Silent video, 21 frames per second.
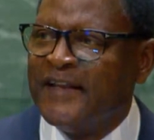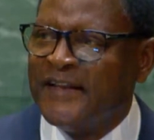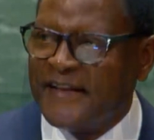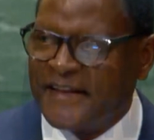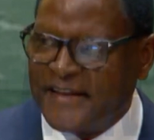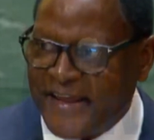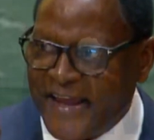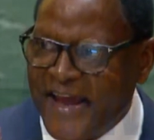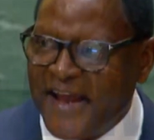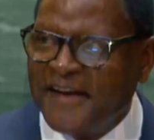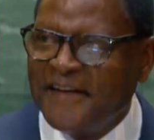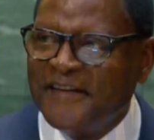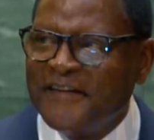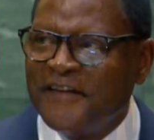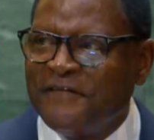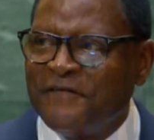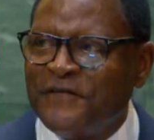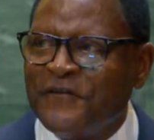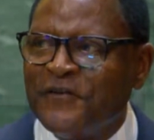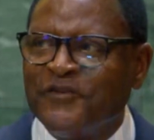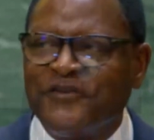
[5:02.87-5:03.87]
then
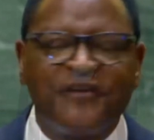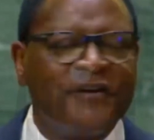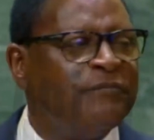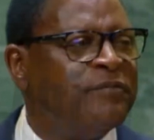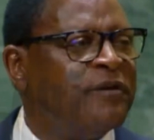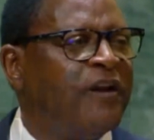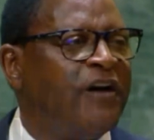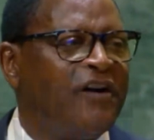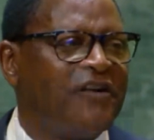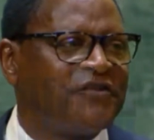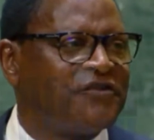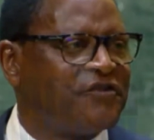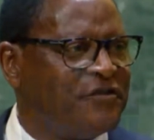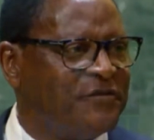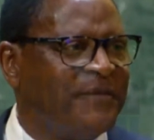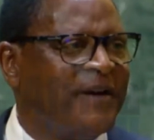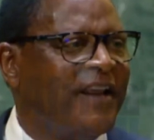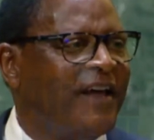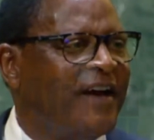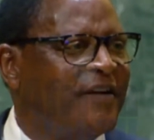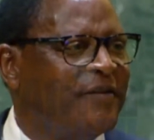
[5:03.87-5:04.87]
the future belongs to
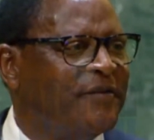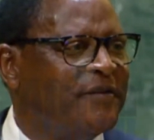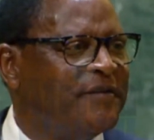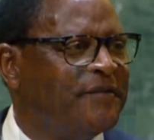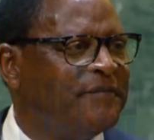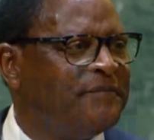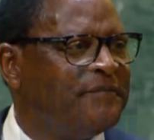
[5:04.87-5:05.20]
Malawi.